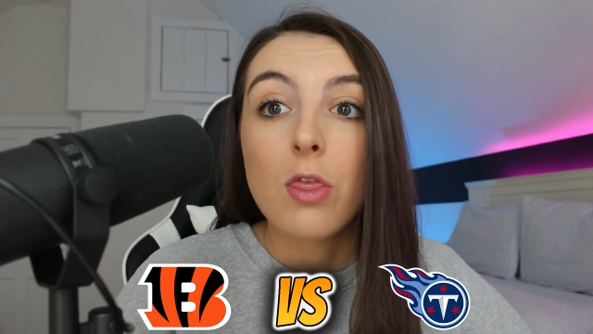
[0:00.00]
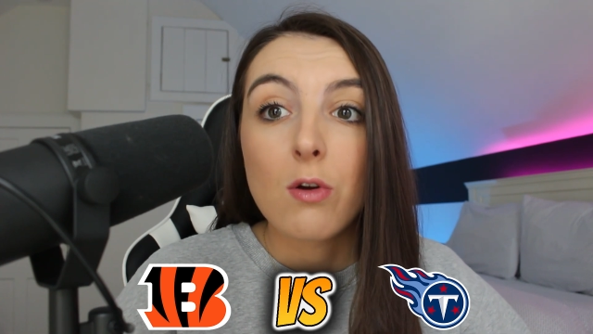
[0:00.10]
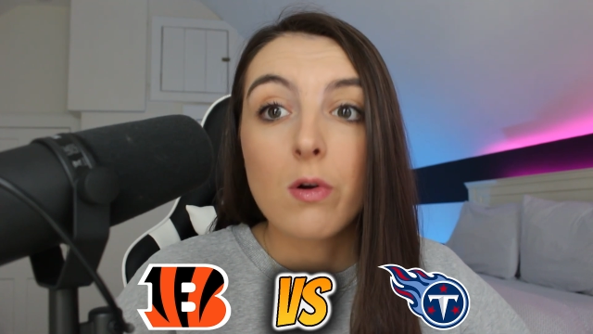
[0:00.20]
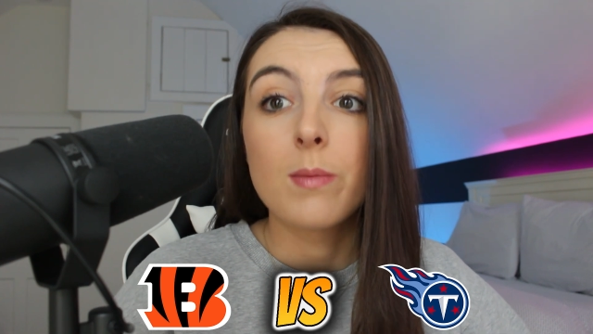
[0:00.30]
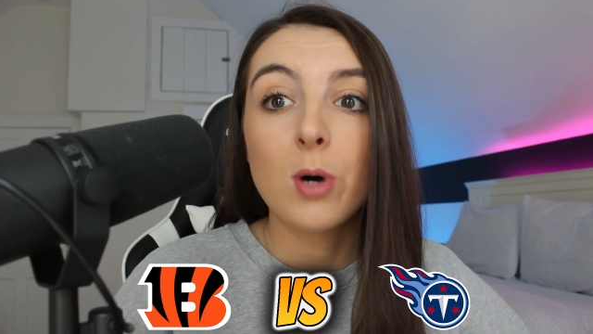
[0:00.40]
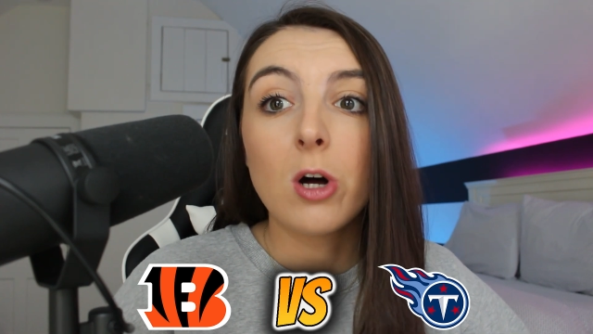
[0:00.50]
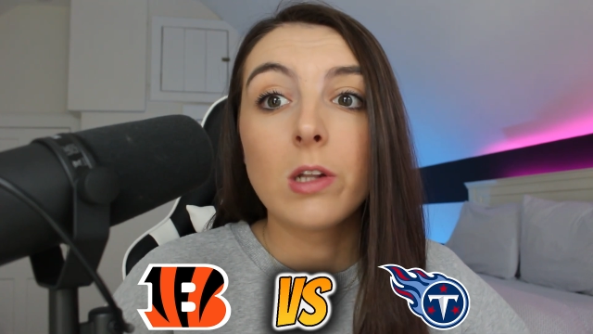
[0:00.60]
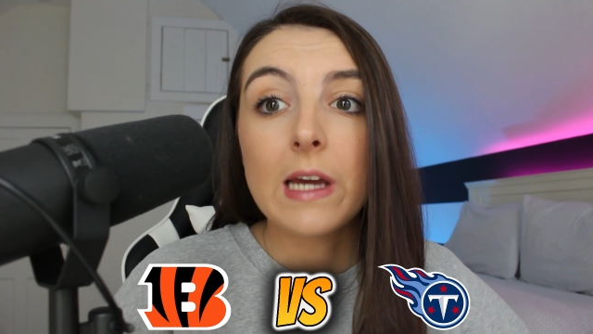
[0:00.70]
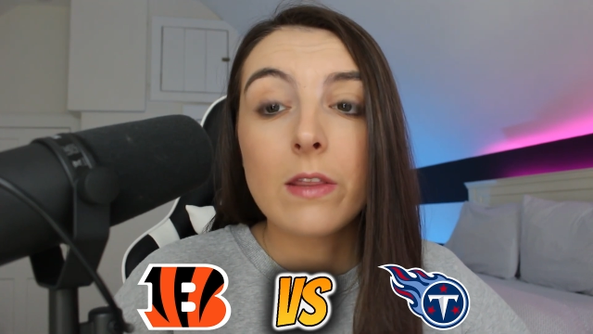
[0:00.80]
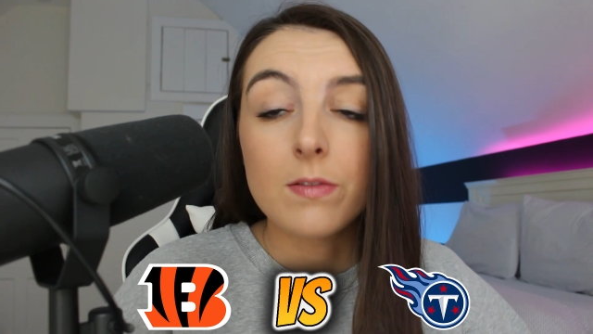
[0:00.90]
throw the
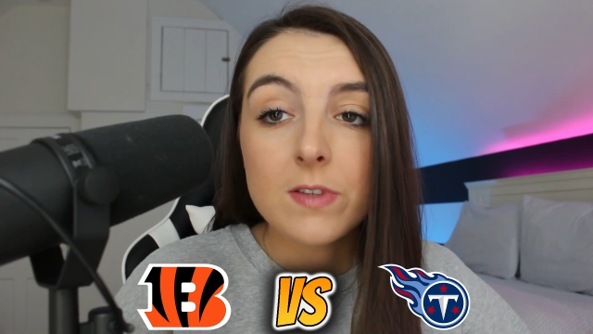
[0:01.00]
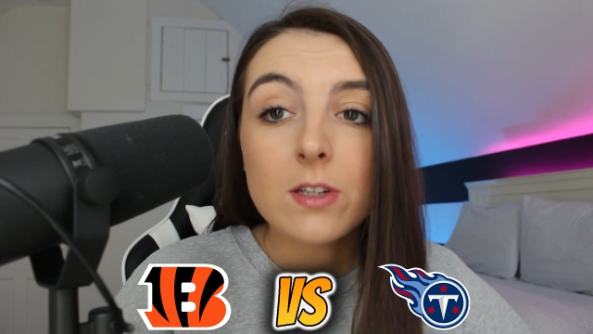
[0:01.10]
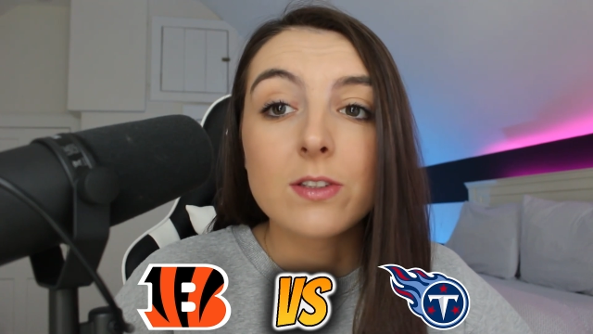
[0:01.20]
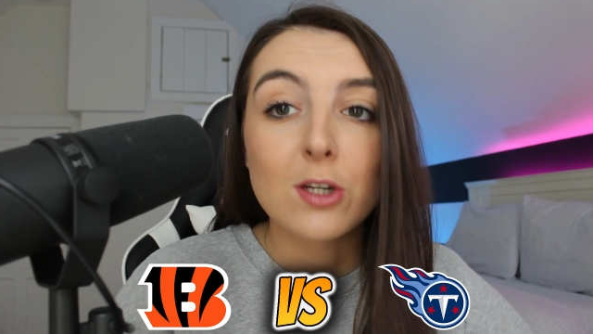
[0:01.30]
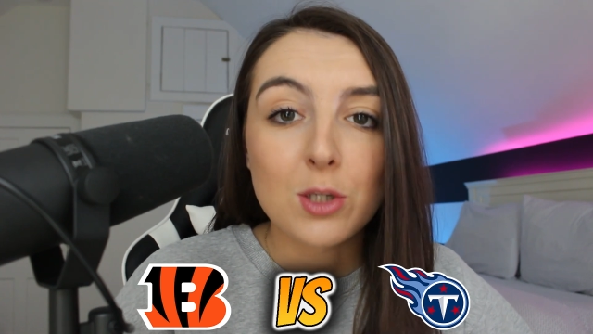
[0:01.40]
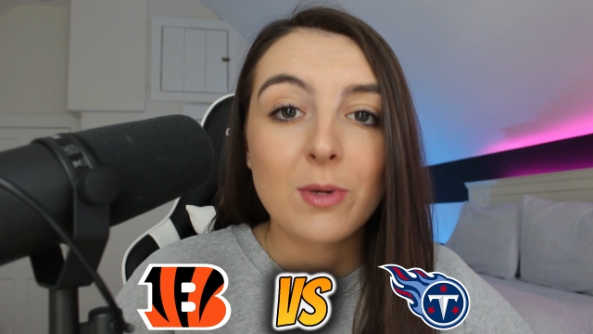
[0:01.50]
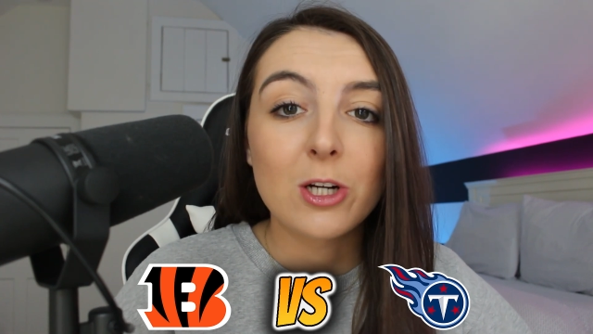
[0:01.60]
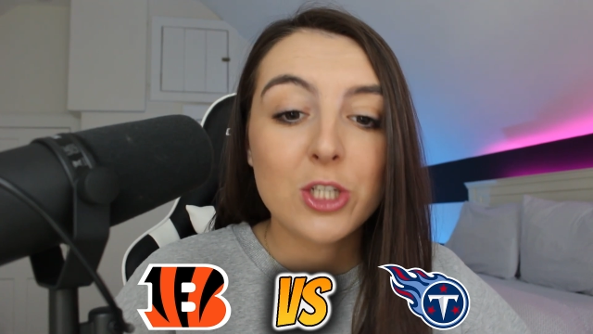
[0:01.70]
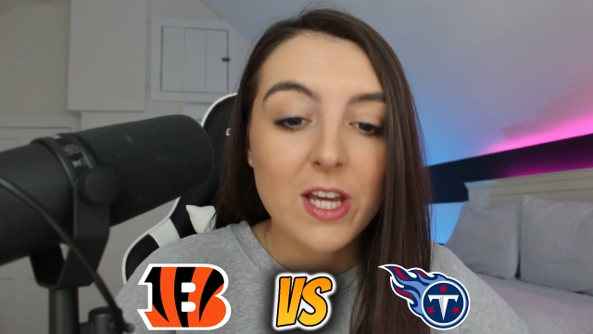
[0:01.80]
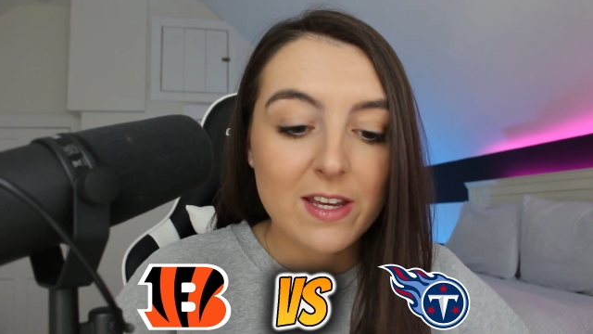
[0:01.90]
ball down the field to
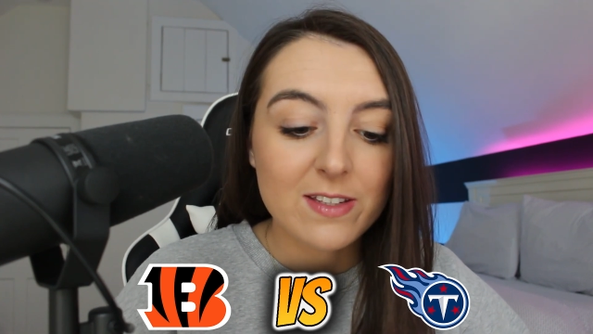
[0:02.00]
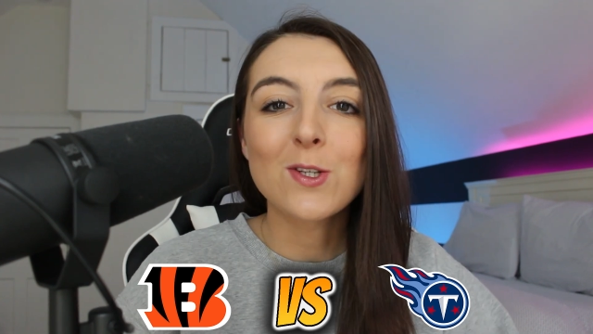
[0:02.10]
Ja'Marr Chase.